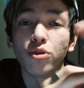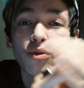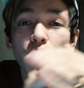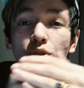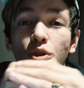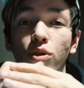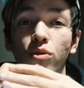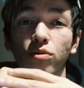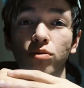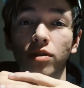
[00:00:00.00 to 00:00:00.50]
if
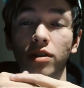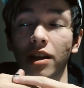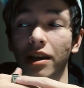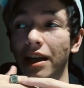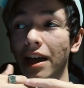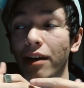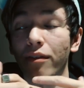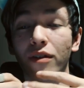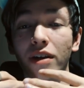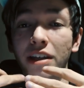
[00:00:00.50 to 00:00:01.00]
you don't
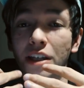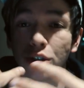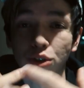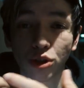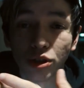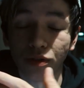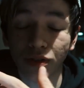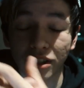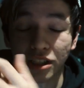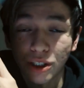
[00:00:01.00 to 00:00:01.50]
like have any
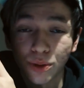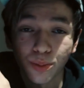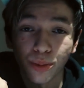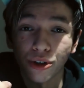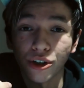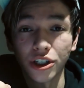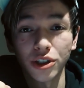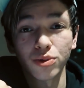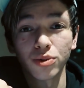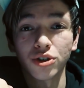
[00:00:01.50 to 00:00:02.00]
sort of
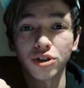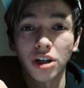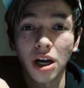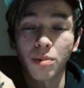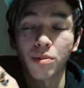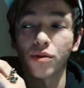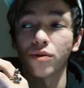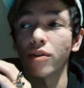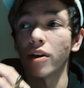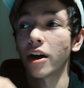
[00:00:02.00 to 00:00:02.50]
experience with
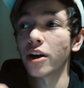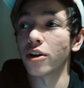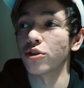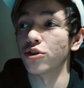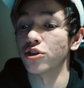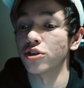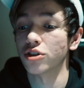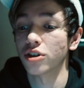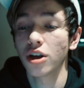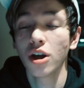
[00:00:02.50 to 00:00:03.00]
Shopify or
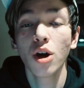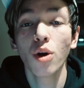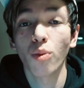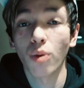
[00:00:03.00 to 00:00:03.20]
just